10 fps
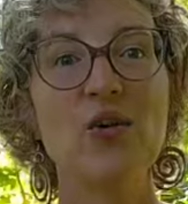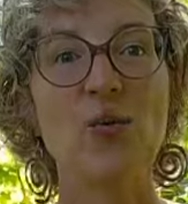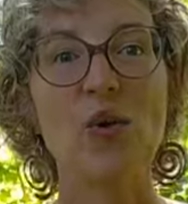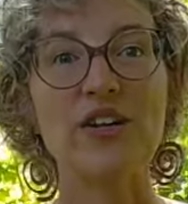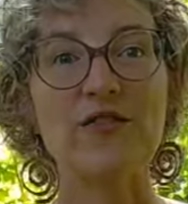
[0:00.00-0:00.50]

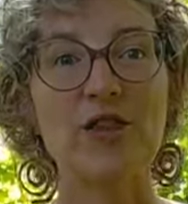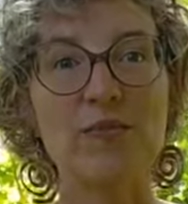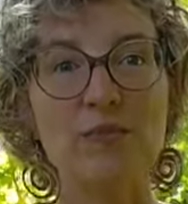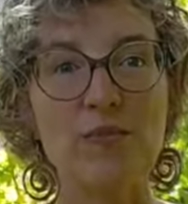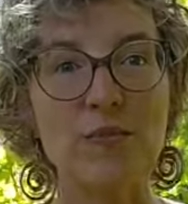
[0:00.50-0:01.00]
one of the
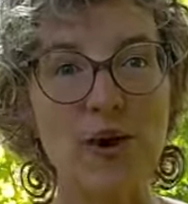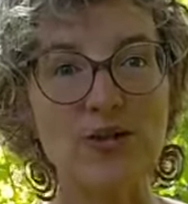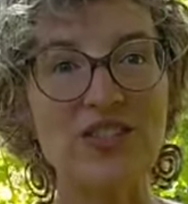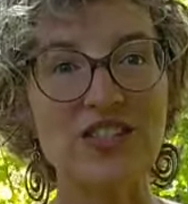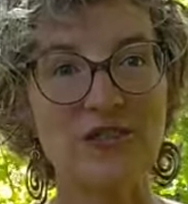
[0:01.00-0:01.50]

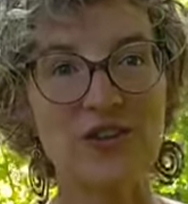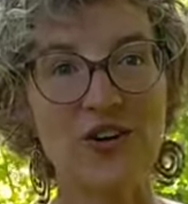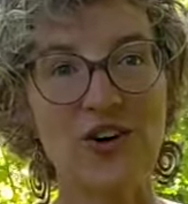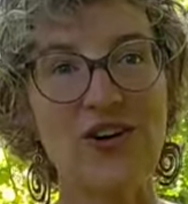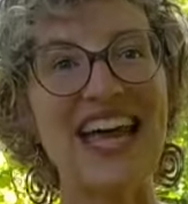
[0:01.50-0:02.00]
most
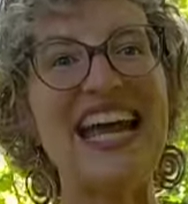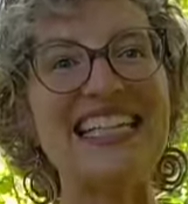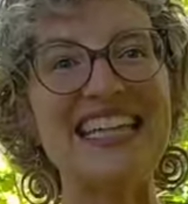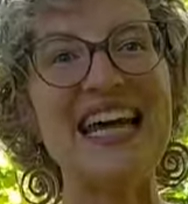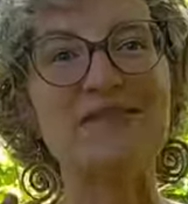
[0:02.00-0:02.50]
difficult and
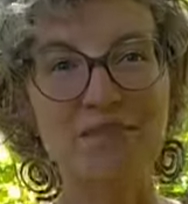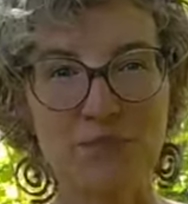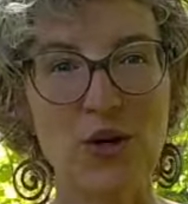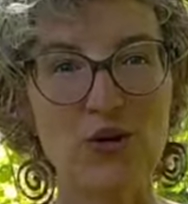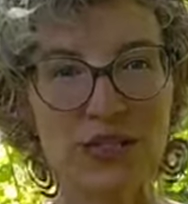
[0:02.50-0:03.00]
yet
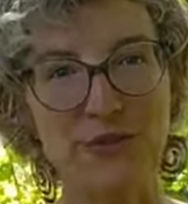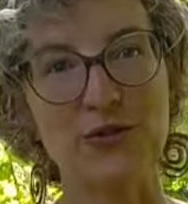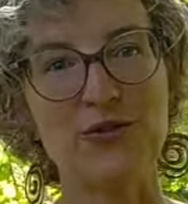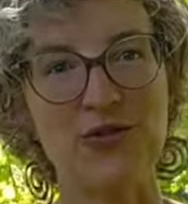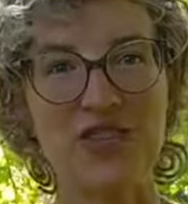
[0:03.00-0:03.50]
most
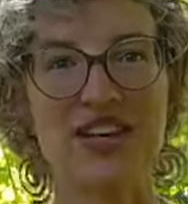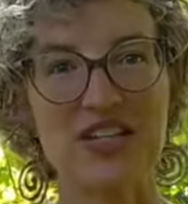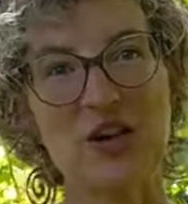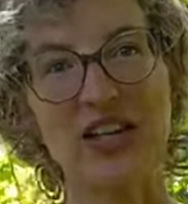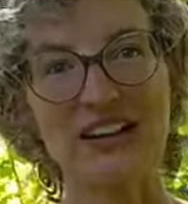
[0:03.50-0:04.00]
beautiful things
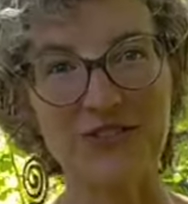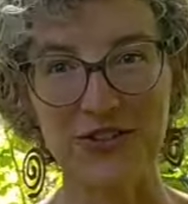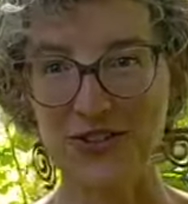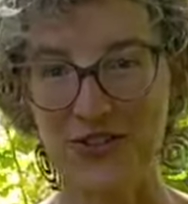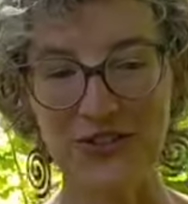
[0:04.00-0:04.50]
I'll ever
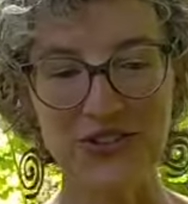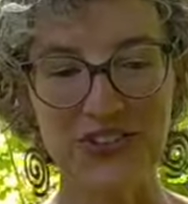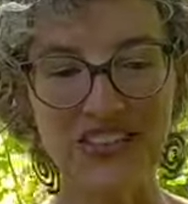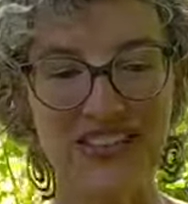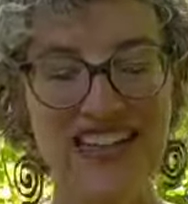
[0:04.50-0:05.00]
do.
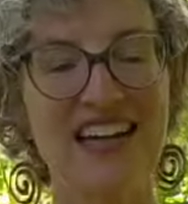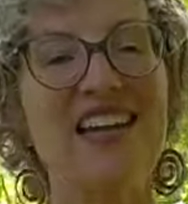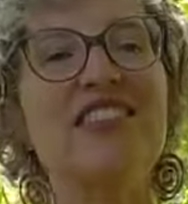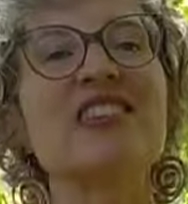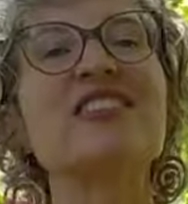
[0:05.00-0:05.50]

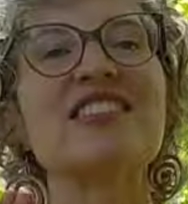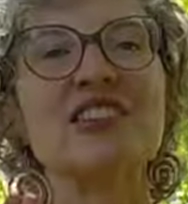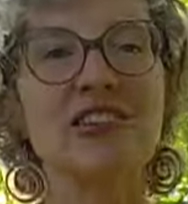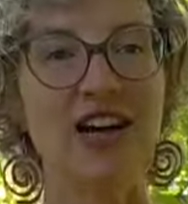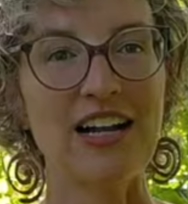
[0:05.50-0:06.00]
And there is a
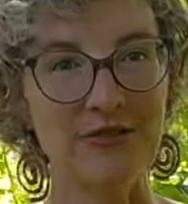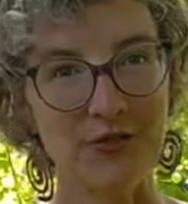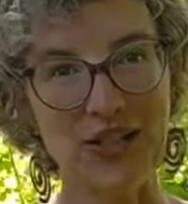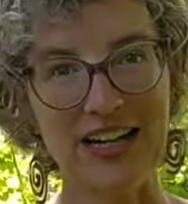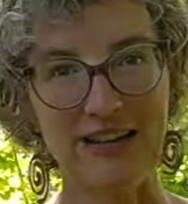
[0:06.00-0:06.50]
lot of
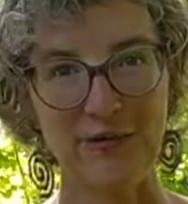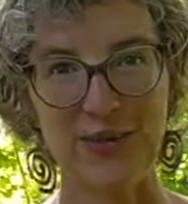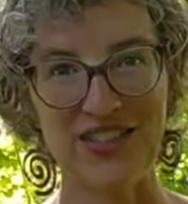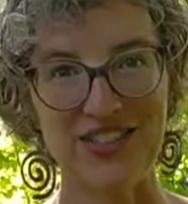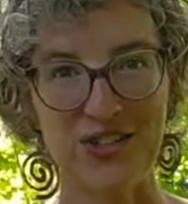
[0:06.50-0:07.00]
work I have
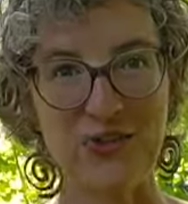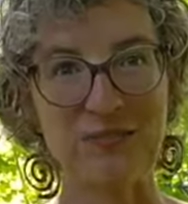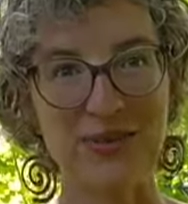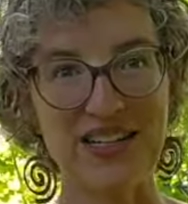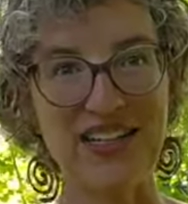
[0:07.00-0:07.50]
put into
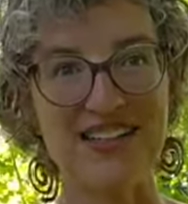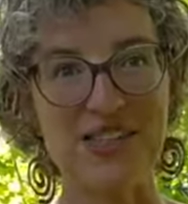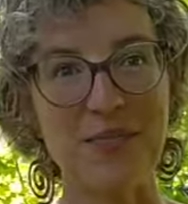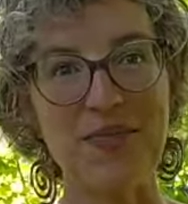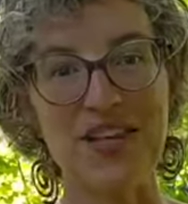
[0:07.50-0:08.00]
it being
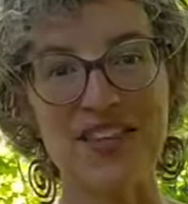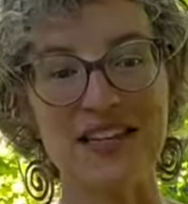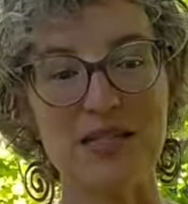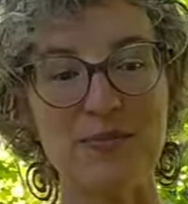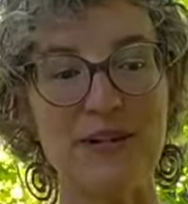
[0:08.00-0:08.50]
something that
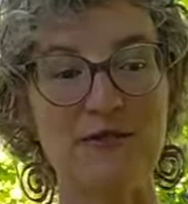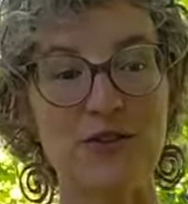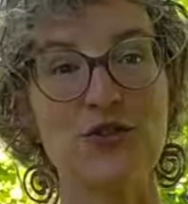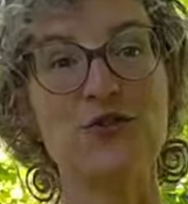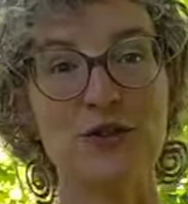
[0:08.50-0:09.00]
is
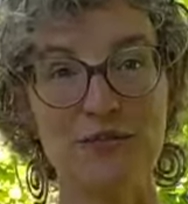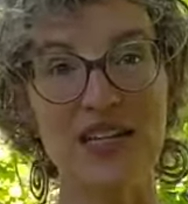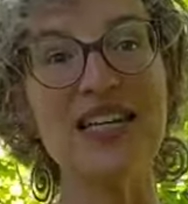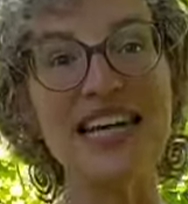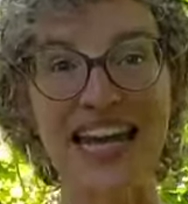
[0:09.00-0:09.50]
beneficial for
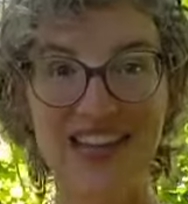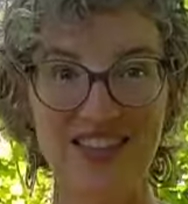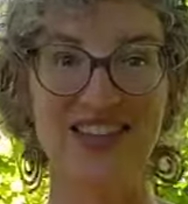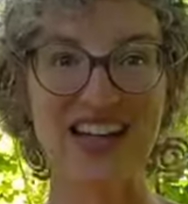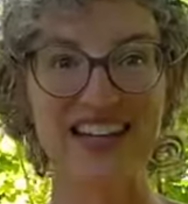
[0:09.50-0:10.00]
me and
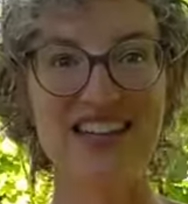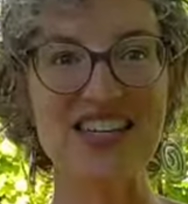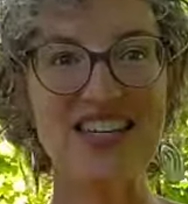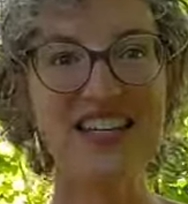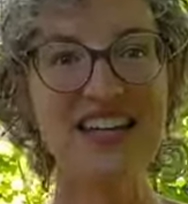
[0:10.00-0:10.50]
the land.
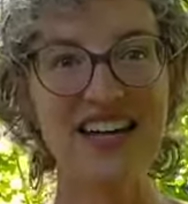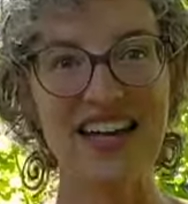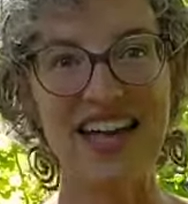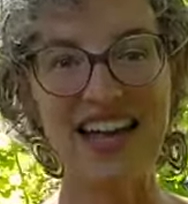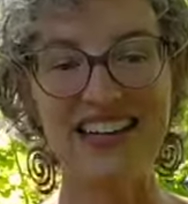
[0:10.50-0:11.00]

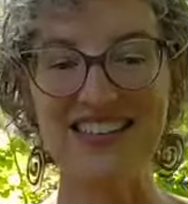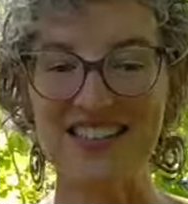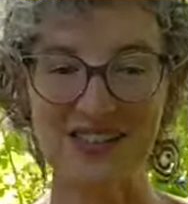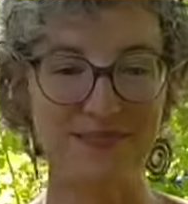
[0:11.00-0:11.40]
And